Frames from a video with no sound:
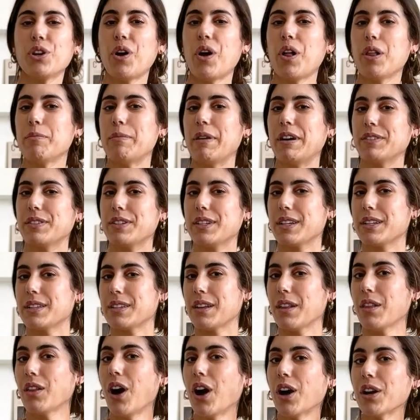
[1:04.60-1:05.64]
all about
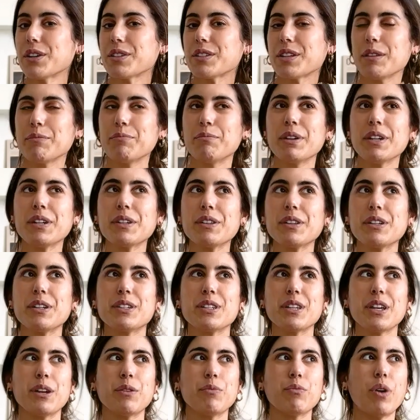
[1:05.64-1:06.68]
DSLRs and mirrorless
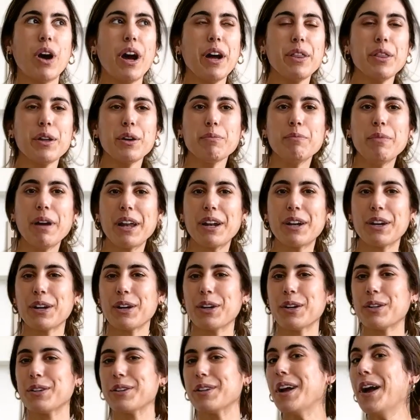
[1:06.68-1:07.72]
and why they're
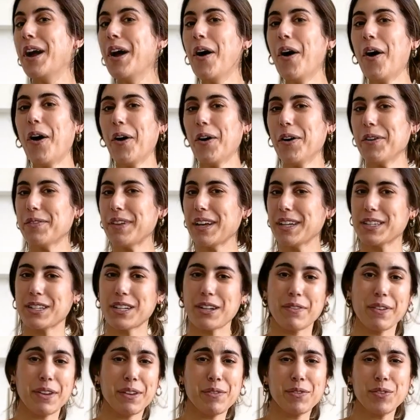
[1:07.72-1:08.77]
better, all that
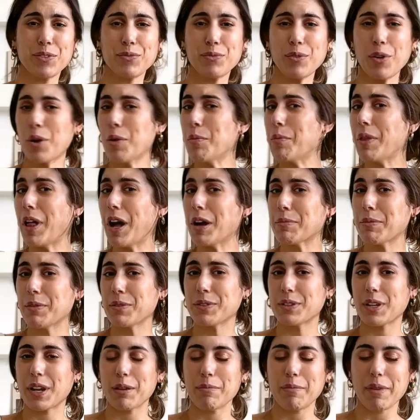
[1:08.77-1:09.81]
stuff. I even wrote a blog
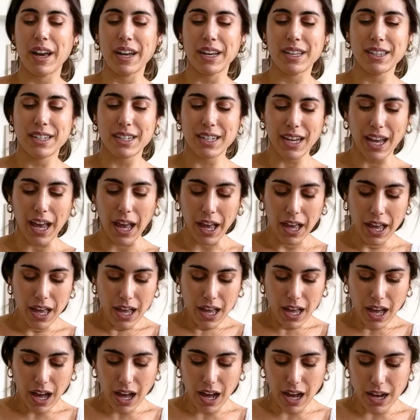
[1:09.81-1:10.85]
post on it back in the day.
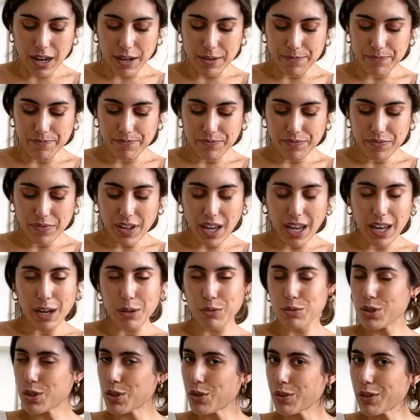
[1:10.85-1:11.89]
And I
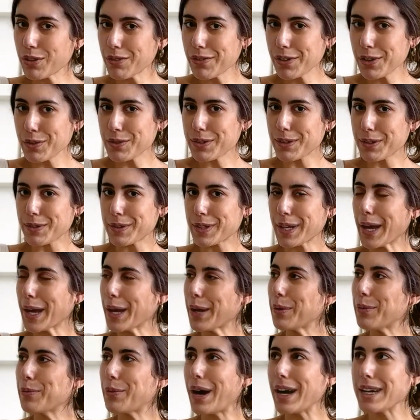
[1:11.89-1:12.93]
was so confused. I was like,
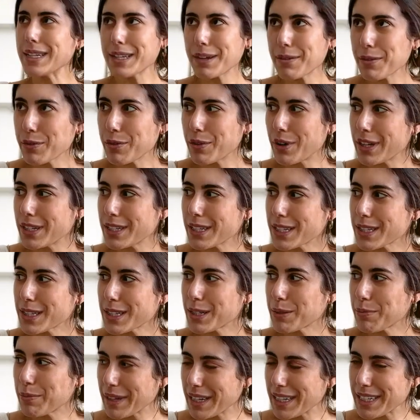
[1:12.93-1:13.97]
why is everyone
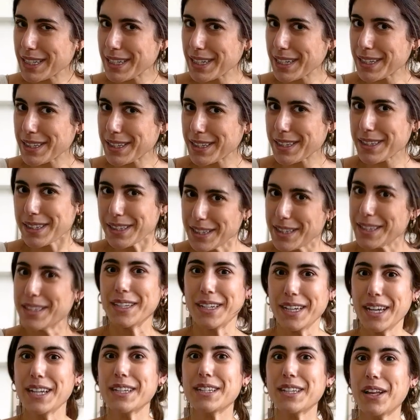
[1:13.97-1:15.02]
still picking
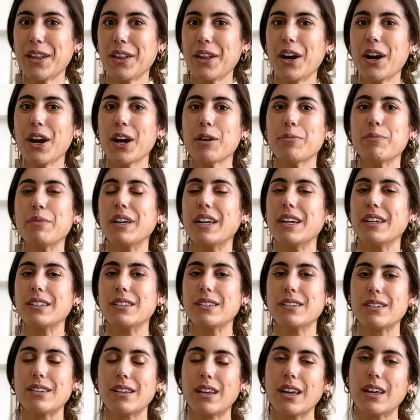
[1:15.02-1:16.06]
DSLR?
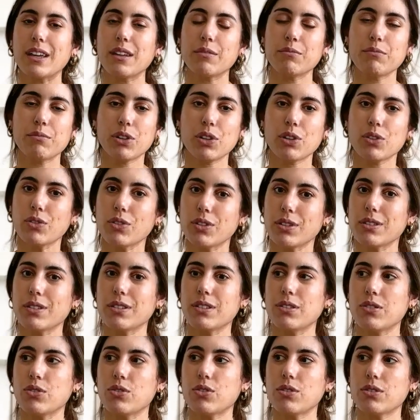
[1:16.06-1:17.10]
Because like mirrorless
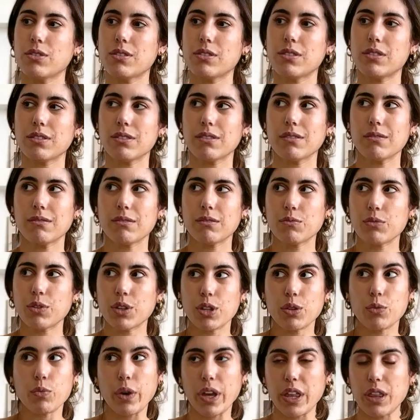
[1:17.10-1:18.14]
is just, when
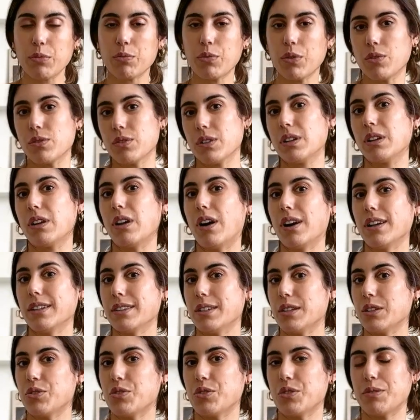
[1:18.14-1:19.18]
you weigh the pros and cons,
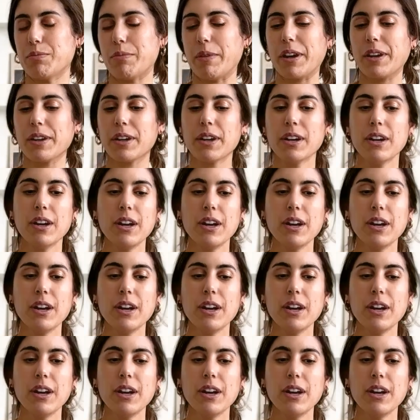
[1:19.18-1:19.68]
it's just better.